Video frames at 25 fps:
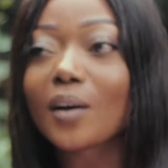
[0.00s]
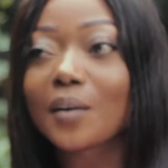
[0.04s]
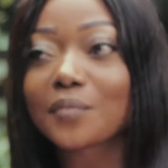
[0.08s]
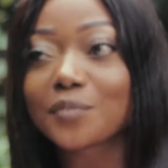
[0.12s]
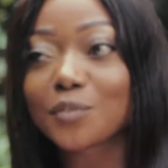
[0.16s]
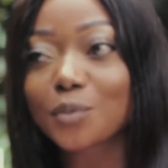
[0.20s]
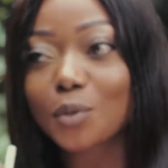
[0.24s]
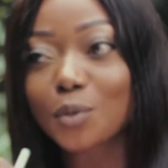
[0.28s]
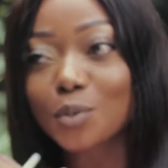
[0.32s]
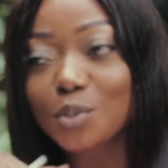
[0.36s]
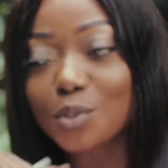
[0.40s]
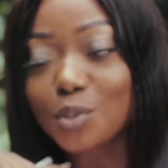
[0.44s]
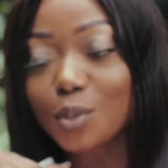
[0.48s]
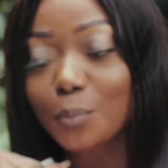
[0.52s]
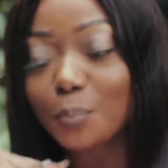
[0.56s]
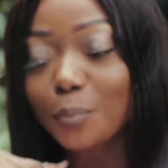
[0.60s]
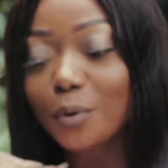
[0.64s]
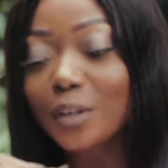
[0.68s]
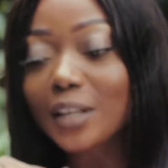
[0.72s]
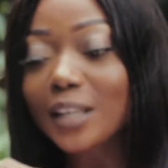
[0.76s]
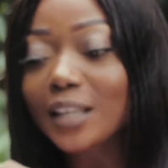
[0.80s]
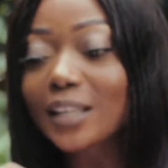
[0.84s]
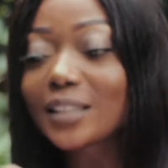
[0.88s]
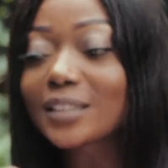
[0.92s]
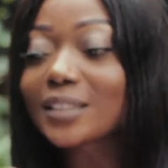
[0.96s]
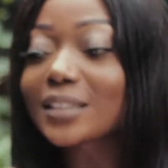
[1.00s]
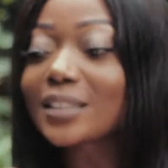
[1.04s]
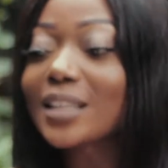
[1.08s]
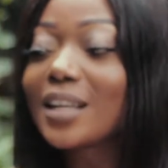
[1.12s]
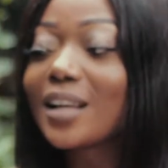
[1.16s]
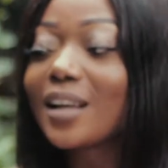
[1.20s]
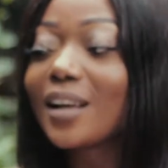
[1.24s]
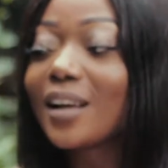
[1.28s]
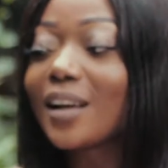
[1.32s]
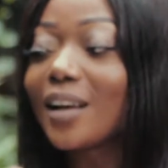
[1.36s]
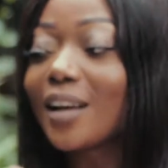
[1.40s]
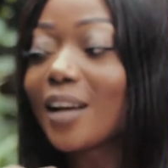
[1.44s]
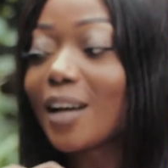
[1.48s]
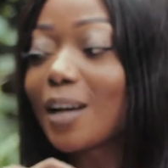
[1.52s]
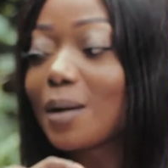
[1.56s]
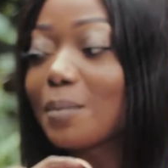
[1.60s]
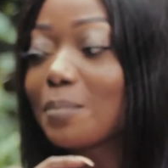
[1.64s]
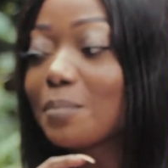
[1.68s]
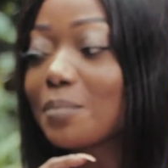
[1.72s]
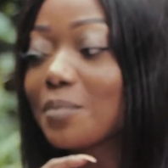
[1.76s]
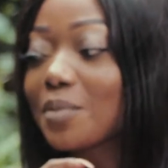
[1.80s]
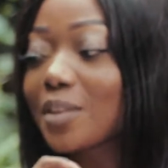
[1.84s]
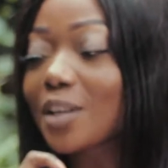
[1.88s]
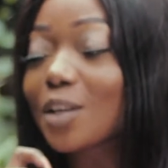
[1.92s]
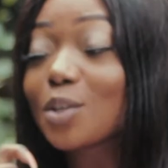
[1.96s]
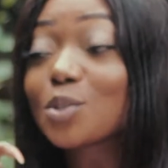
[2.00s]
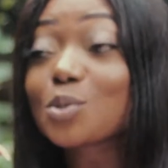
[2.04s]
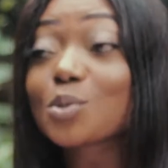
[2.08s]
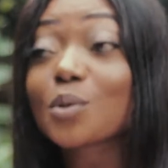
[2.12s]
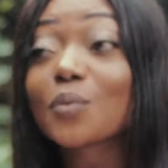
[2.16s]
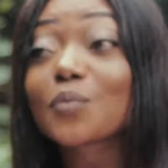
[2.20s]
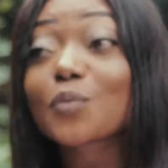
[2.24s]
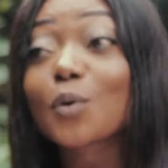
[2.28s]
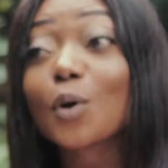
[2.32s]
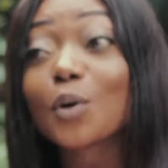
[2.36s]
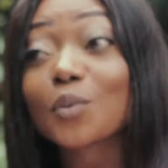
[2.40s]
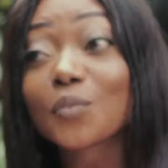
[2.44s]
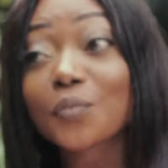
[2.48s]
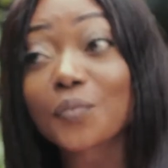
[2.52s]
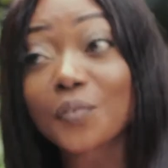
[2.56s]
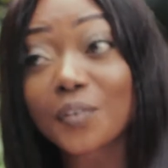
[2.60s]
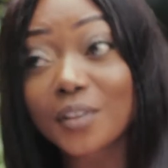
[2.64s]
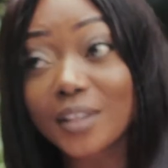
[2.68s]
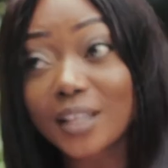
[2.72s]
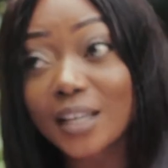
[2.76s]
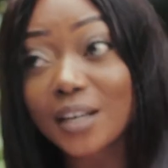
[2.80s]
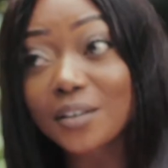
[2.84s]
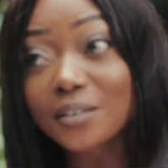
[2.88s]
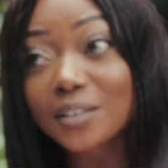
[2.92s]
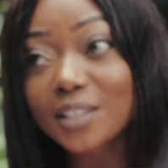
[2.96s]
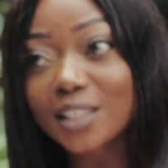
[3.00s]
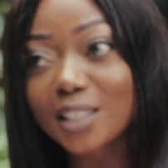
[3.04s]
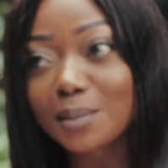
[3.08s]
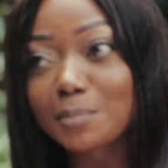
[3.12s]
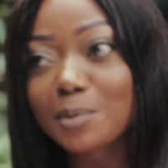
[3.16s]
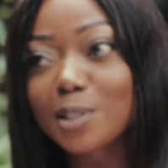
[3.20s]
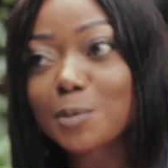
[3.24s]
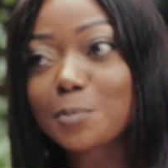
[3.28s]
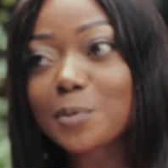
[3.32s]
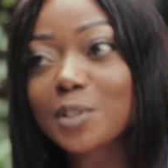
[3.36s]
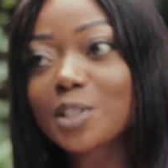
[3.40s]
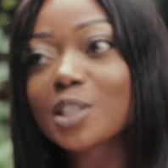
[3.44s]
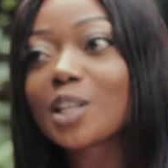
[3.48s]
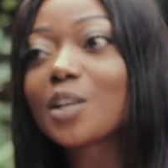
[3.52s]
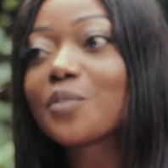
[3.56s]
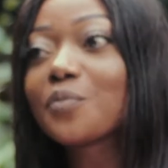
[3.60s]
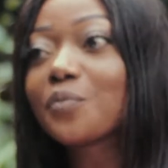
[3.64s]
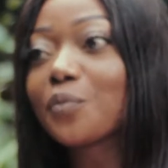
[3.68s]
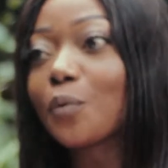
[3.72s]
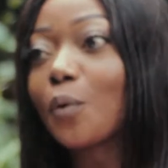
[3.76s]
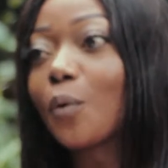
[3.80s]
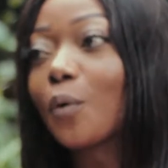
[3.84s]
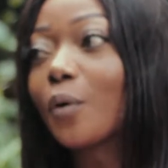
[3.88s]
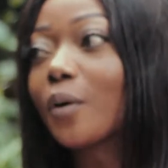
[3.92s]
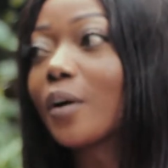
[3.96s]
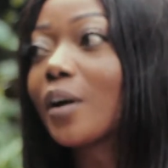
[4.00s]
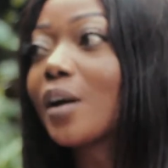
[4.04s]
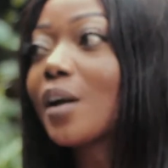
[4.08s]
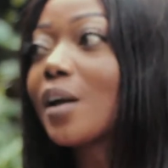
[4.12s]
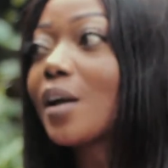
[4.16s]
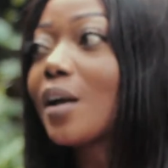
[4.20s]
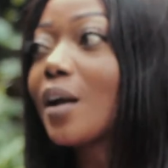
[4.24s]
have touched upon it, the issue of godfatherism, especially for,